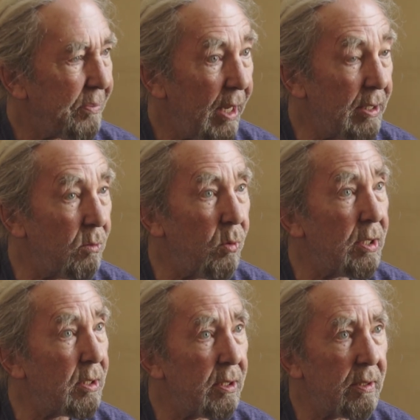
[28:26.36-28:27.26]
and it
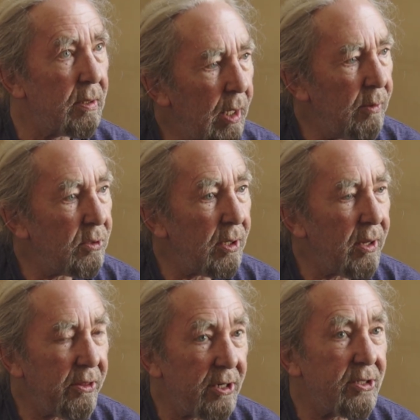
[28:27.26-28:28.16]
worked. It was on a
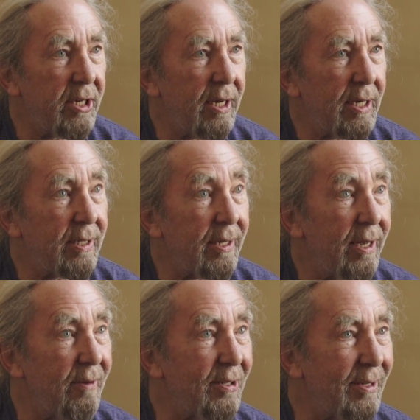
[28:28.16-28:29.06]
Thursday night at
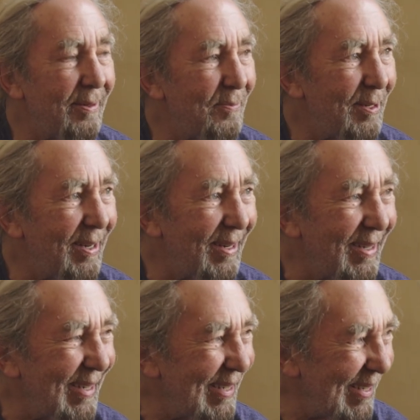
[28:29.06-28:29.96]
Heaven,
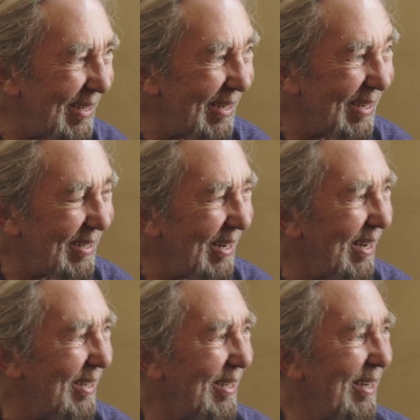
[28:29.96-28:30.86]

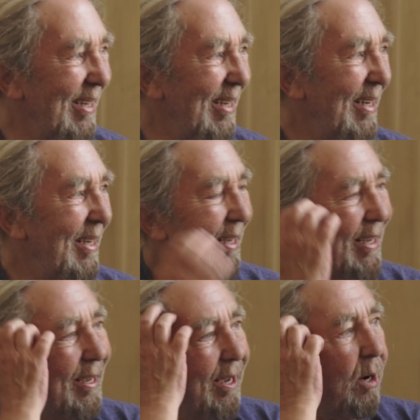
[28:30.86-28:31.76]
and
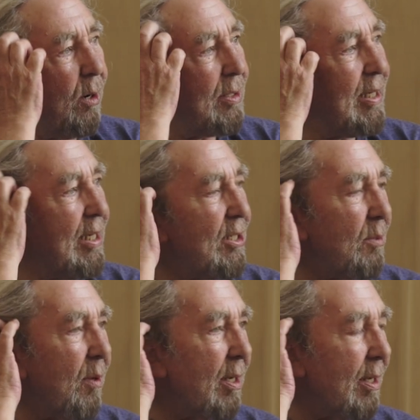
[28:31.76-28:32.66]
DJ,
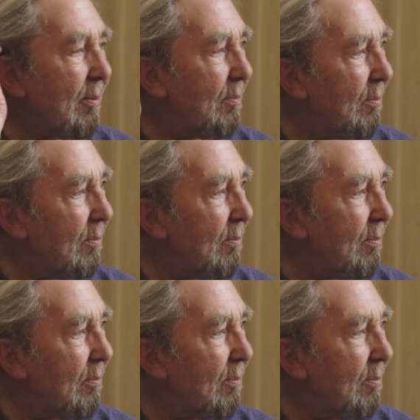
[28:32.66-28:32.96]
we had